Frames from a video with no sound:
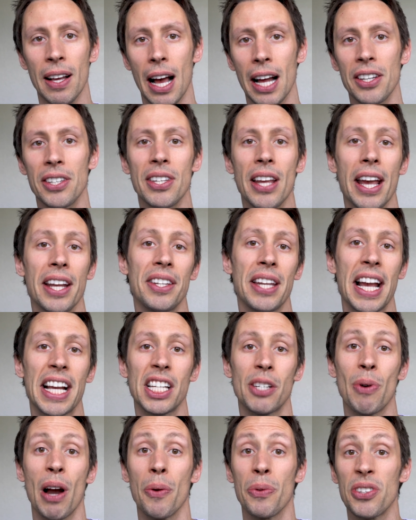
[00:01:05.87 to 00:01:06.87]
I'd say it
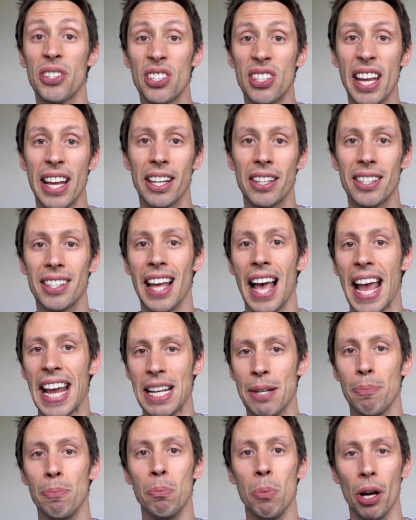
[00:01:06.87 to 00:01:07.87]
takes around 6 to
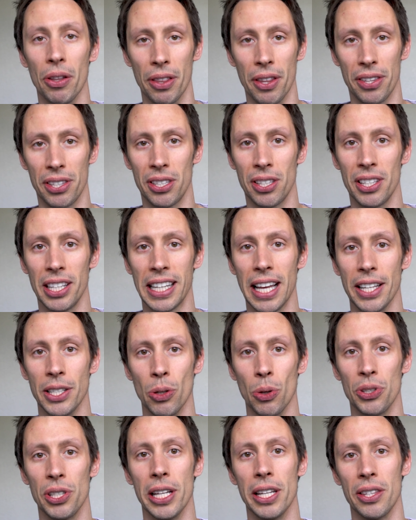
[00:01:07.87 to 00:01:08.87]
8 months to get
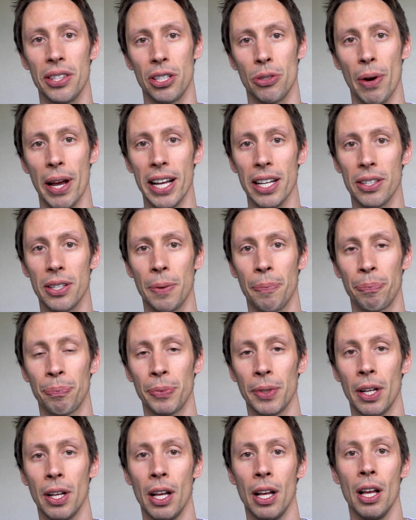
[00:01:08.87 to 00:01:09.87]
your teeth straight.
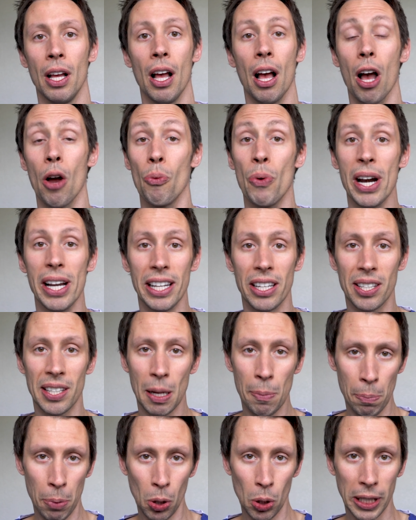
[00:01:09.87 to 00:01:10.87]
A really
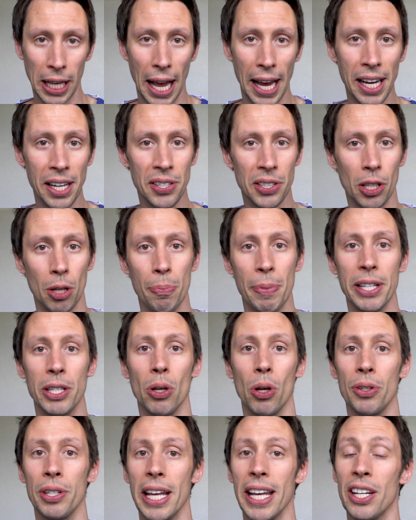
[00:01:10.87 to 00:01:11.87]
simple case can be
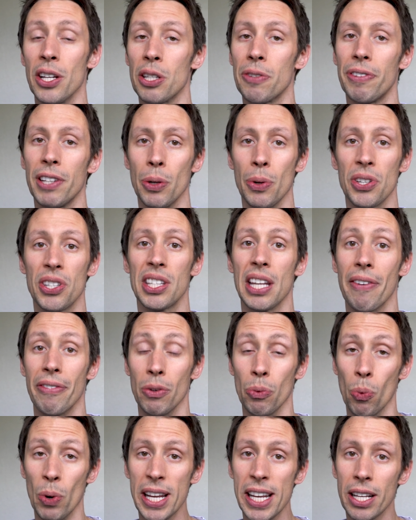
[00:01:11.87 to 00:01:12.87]
done in as few as
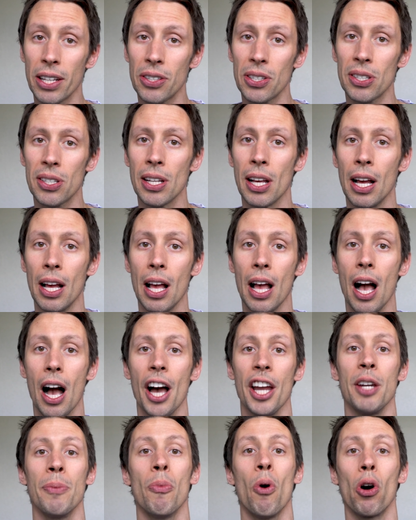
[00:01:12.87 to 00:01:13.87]
7 weeks,
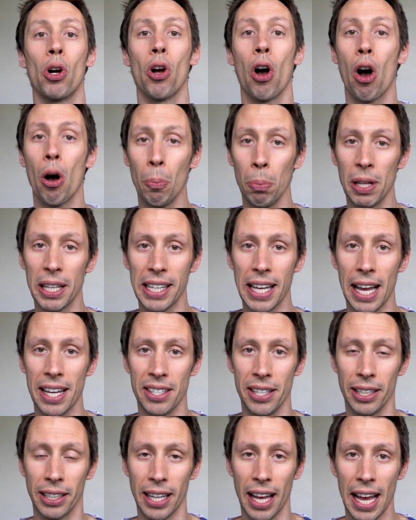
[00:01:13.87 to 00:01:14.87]
and a more
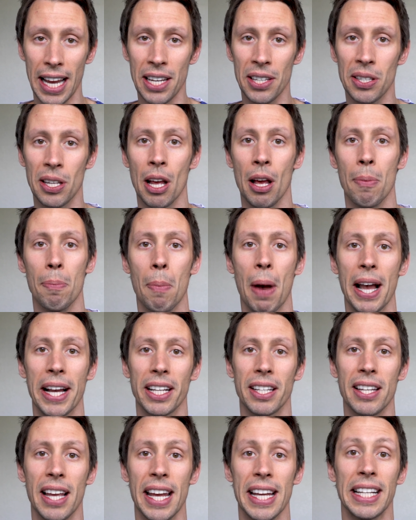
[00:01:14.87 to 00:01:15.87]
complicated case
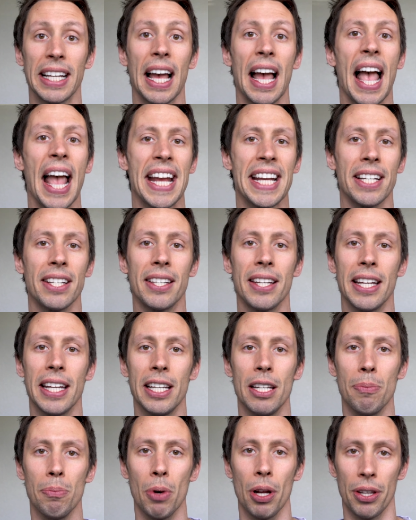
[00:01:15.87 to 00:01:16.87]
might take
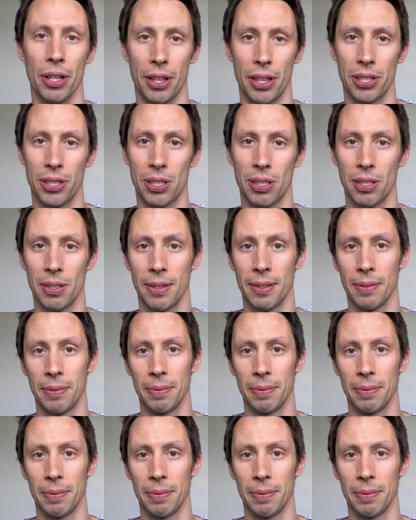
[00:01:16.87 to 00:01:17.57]
18 months.